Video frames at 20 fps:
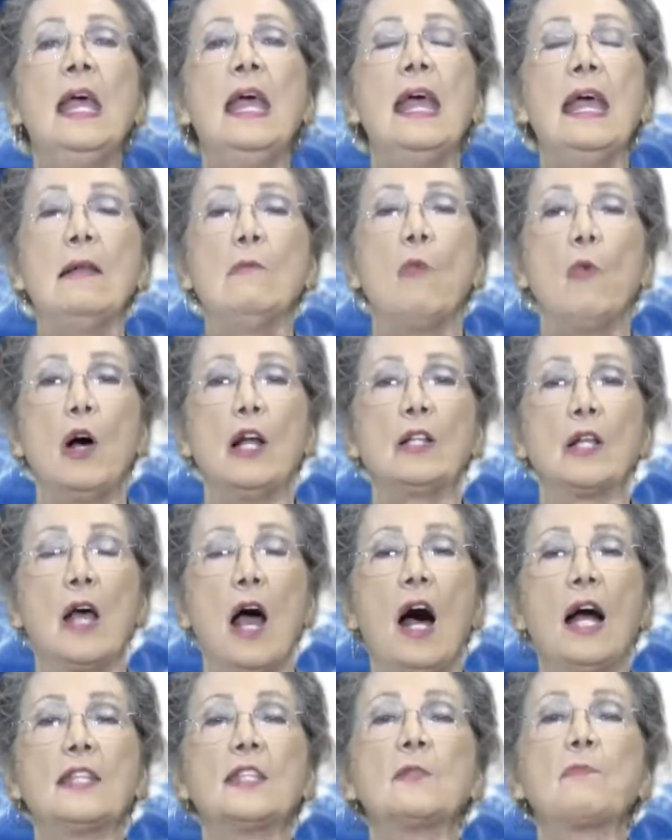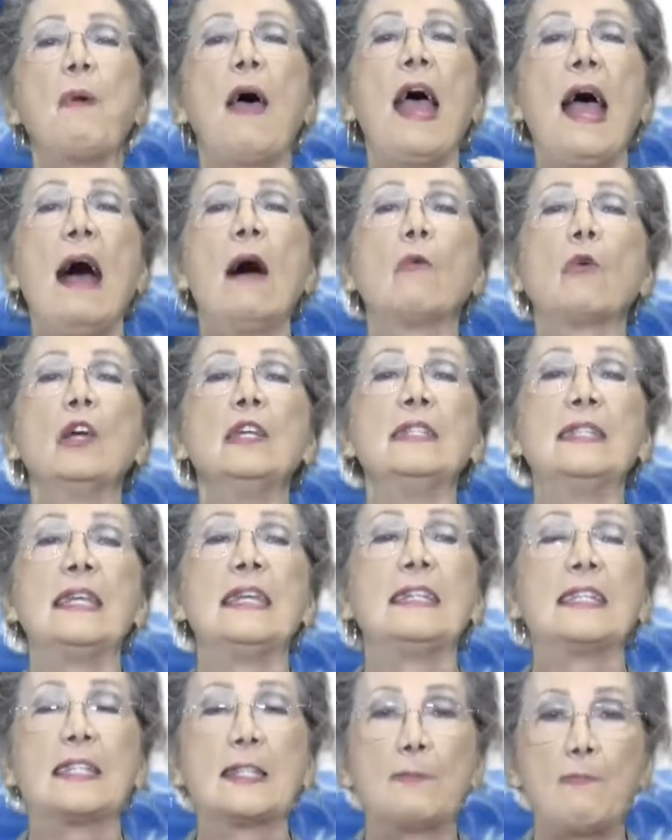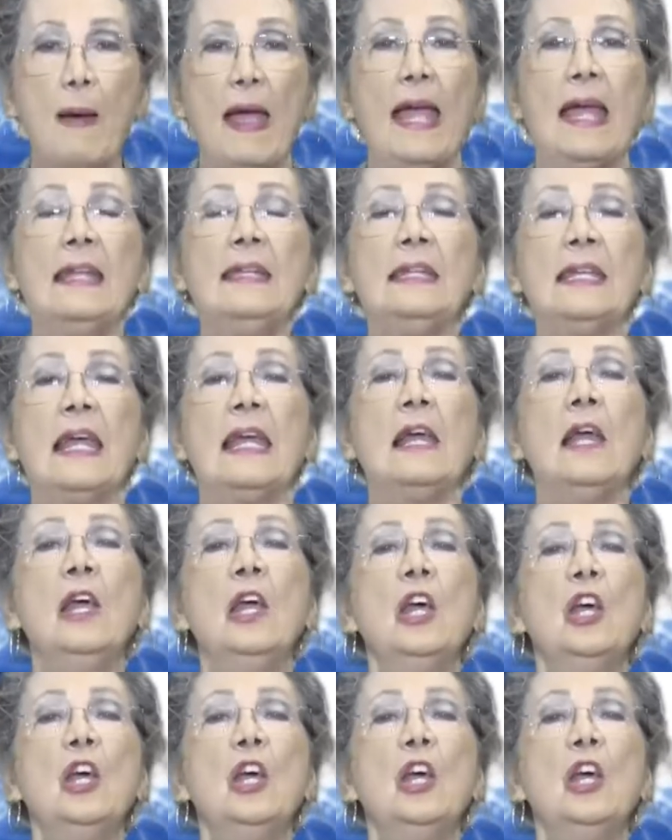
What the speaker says: and what God's power is expanding